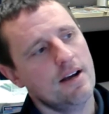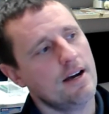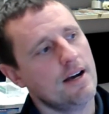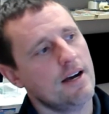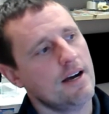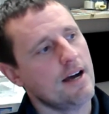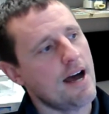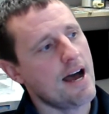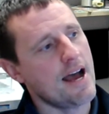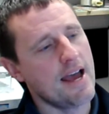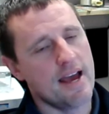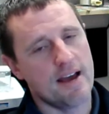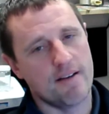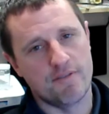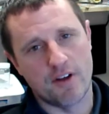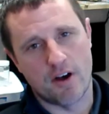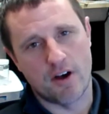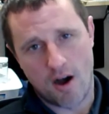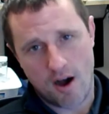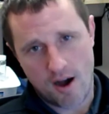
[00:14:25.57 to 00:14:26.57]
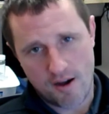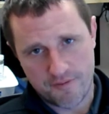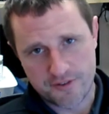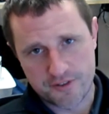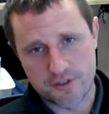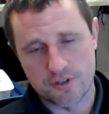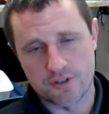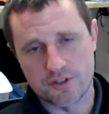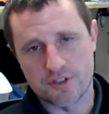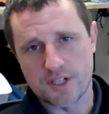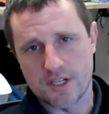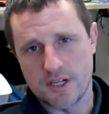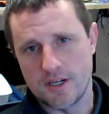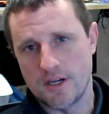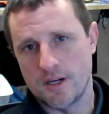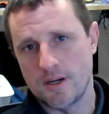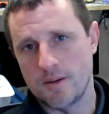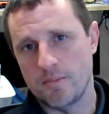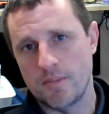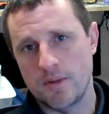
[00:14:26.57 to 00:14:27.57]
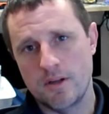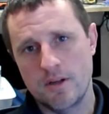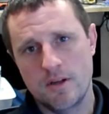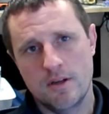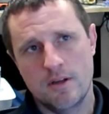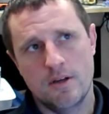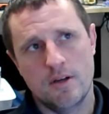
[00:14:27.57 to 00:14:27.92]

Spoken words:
I have the officers come